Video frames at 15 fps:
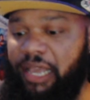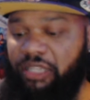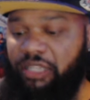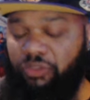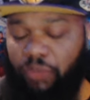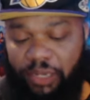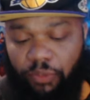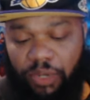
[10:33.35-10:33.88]

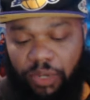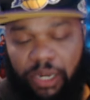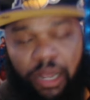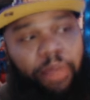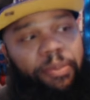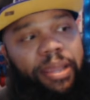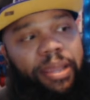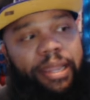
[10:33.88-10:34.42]
is when he would
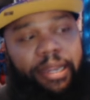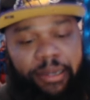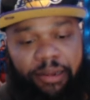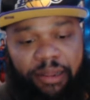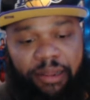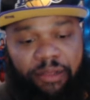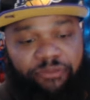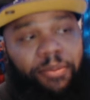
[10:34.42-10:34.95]
come
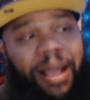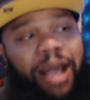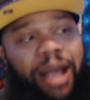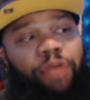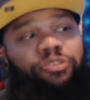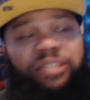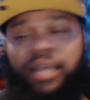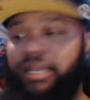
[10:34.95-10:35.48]
in from
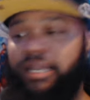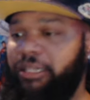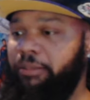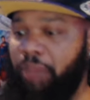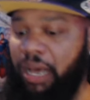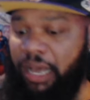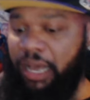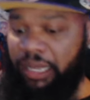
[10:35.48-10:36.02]
outside the
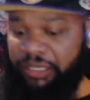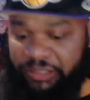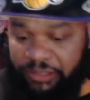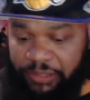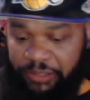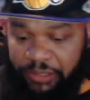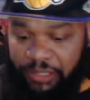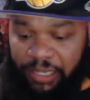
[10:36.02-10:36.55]
box